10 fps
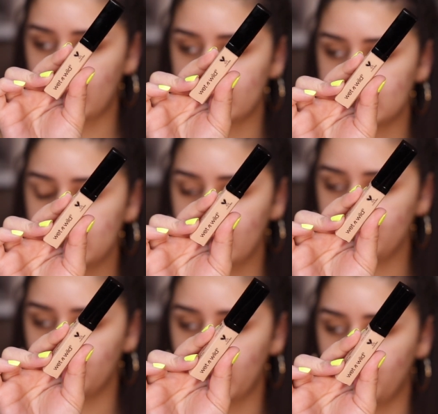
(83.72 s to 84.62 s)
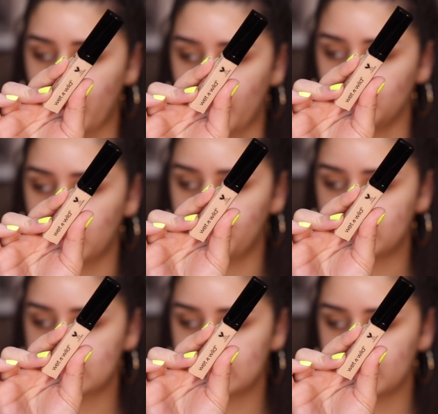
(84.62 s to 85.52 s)
I did have a Wet n Wild one,
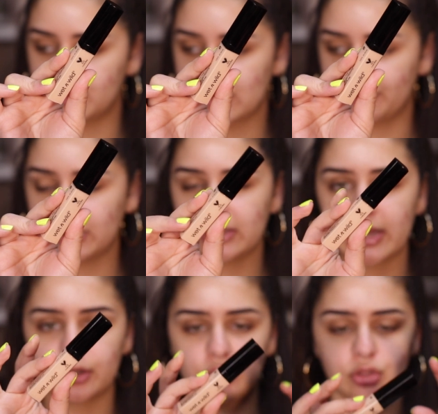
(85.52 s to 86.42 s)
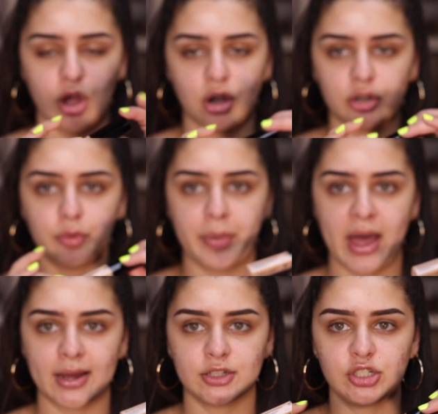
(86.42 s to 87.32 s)
but it was definitely like longer
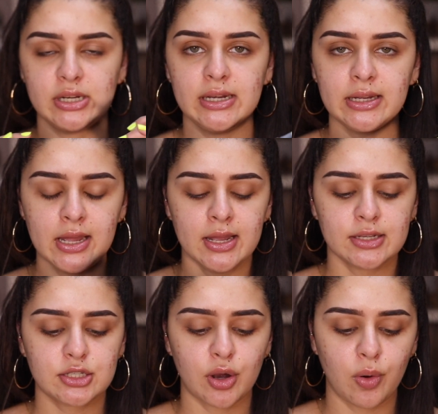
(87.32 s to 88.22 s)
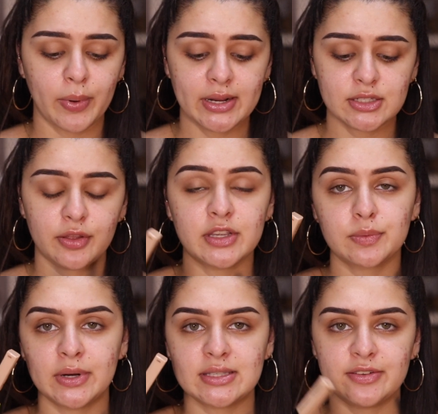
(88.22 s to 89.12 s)
packaging. So when I saw
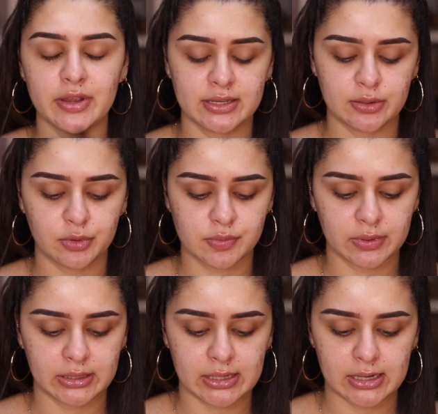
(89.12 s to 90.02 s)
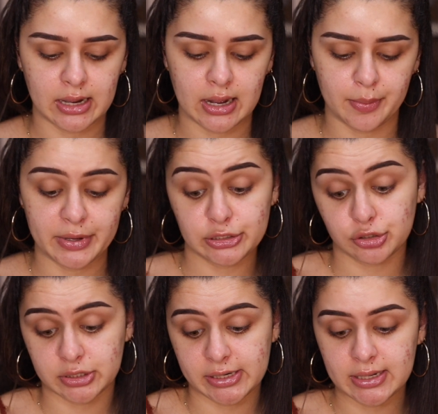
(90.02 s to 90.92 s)
this one at CVS, I was really
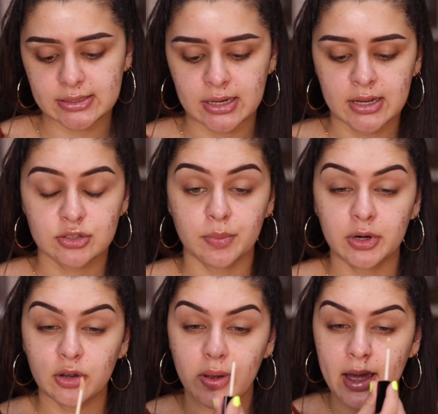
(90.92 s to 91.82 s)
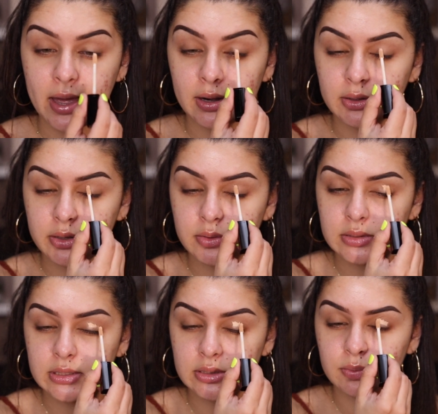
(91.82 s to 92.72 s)
intrigued. So I'm gonna go ahead and
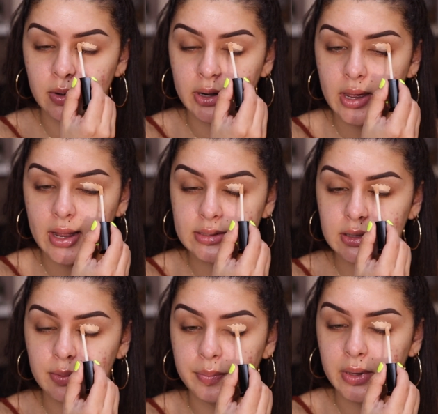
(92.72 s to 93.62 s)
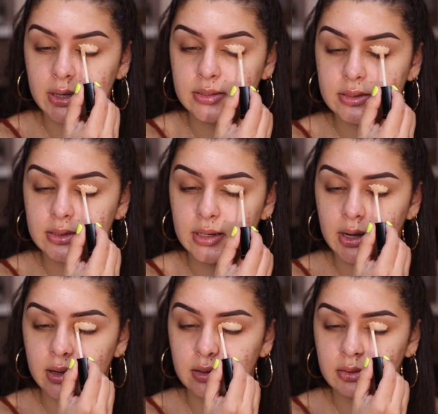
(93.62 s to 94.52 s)
use this one as a base
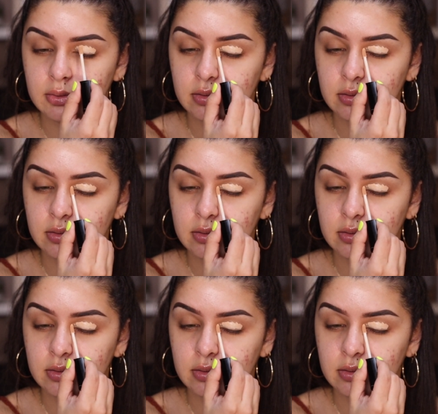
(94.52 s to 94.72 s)
today.